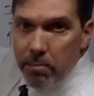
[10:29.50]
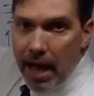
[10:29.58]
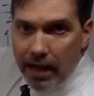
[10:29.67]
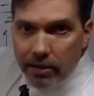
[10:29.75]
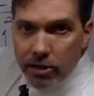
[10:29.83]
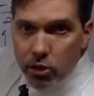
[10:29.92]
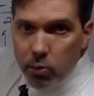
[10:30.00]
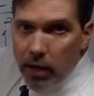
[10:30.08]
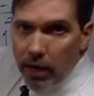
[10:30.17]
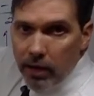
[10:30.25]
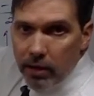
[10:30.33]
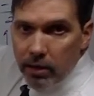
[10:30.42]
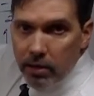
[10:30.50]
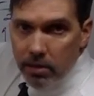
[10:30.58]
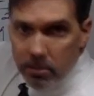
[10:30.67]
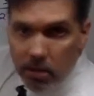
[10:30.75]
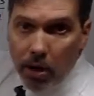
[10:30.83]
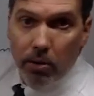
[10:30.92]
back this way.
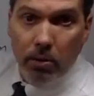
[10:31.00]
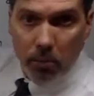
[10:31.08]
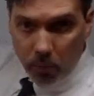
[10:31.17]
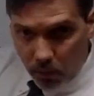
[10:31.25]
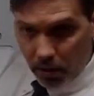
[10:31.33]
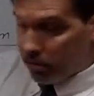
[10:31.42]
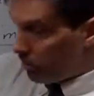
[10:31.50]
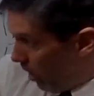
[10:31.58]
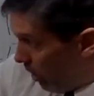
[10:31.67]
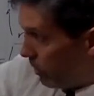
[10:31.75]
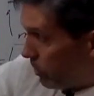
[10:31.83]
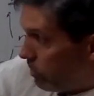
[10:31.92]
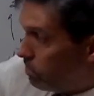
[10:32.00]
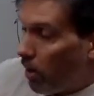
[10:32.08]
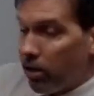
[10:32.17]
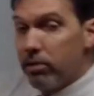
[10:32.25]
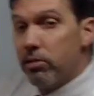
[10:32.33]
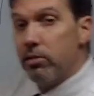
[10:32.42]
So what are the two
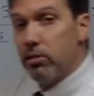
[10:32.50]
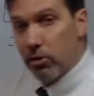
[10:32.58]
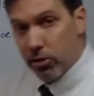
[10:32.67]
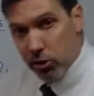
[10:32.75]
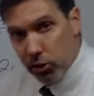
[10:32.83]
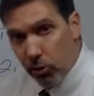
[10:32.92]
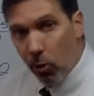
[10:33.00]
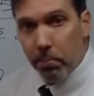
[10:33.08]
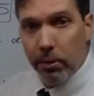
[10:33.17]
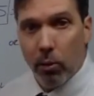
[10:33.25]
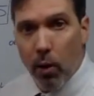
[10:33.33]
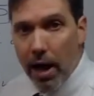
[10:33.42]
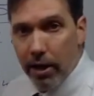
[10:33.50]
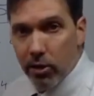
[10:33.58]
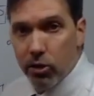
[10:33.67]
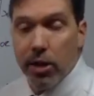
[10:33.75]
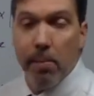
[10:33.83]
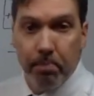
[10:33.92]
parts? They're the slope and the
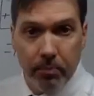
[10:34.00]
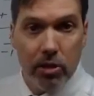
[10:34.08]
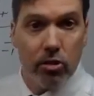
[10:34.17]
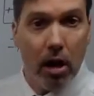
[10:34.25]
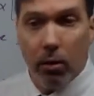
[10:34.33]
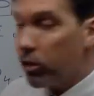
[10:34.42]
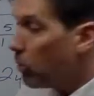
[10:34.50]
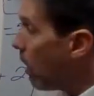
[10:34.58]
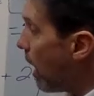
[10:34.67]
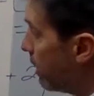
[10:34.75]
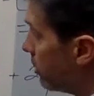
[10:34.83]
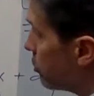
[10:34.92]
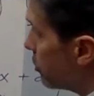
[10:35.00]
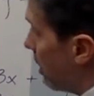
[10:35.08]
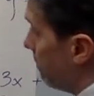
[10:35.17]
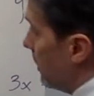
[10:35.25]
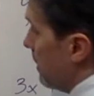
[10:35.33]
y-intercept. Let's start with the y-intercept.